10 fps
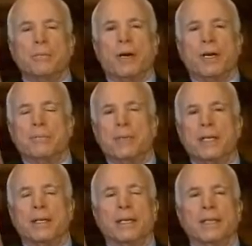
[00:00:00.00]

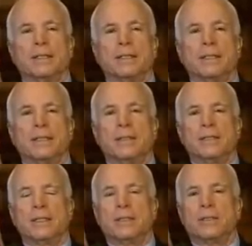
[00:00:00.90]
compartmentalized.
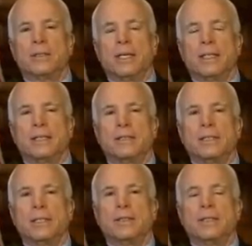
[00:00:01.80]
Look at the stock
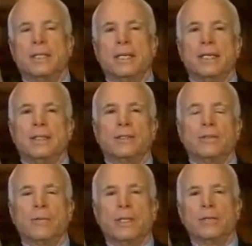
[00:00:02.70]
exchange today as
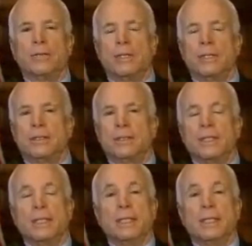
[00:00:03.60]
to what it
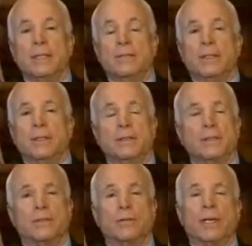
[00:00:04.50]
was even
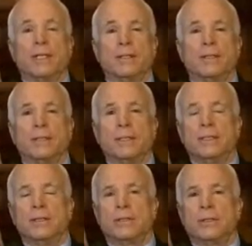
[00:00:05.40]
20 or 30
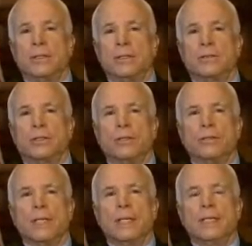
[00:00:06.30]
years ago.
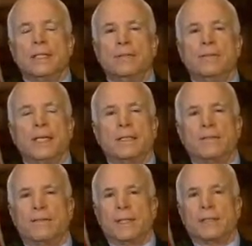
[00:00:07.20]
So you've got to
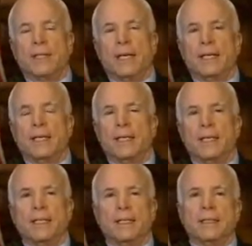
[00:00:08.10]
fix that.
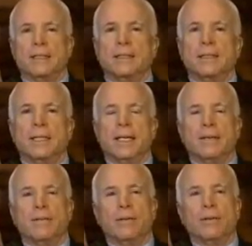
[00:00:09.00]

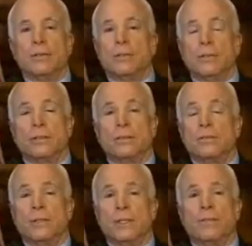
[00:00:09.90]
And also,
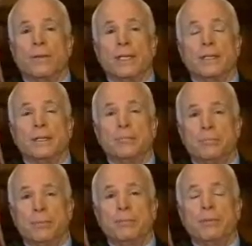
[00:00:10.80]
very frankly,
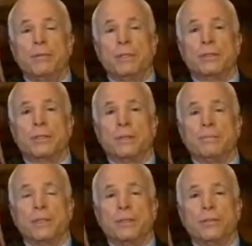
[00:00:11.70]
people were
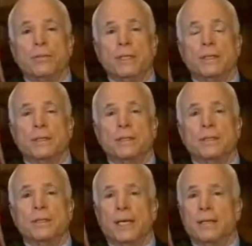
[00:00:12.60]
asleep at the switch.
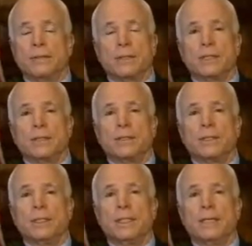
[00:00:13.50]
I don't think there's
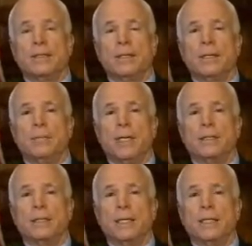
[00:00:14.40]
any doubt
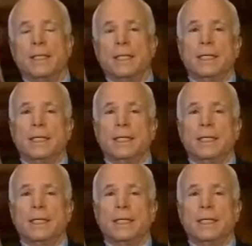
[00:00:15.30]
about that.